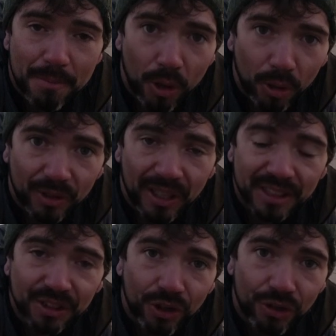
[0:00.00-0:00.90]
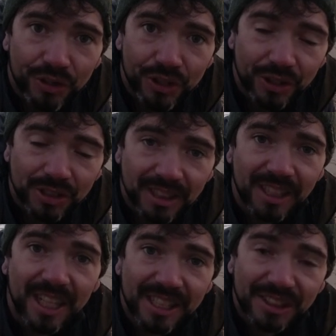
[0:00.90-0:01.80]
polarizer already on
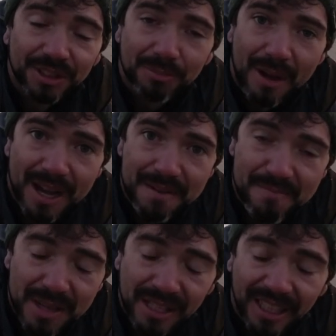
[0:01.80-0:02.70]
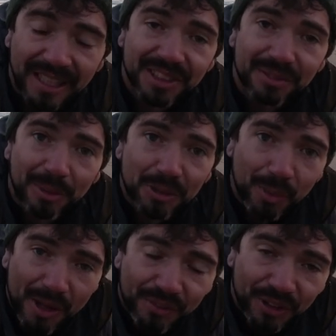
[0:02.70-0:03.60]
and use my middle lens, my
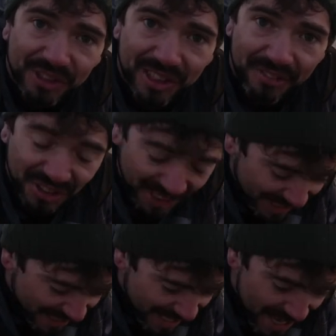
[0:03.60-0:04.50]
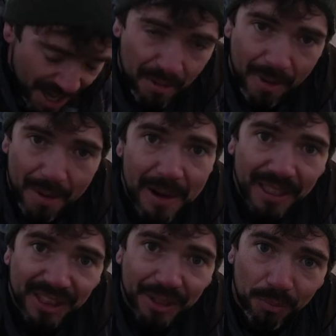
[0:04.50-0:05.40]
24-70, my
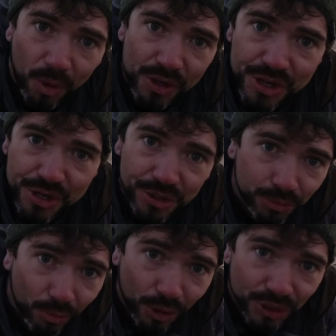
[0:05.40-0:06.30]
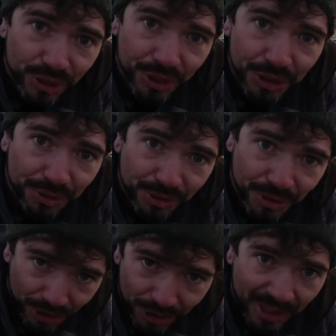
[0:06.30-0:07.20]
magic one use one do
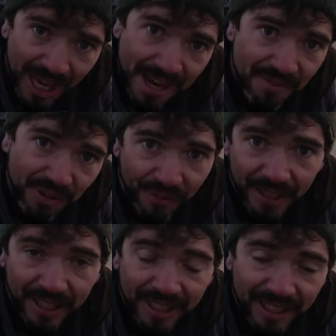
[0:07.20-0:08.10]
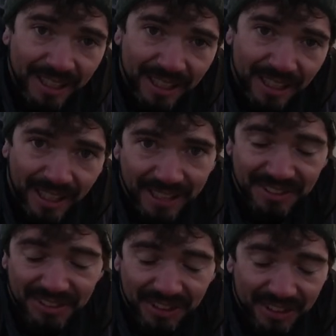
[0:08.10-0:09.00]
does everything
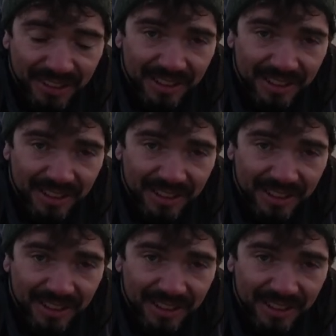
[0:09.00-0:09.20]
lens.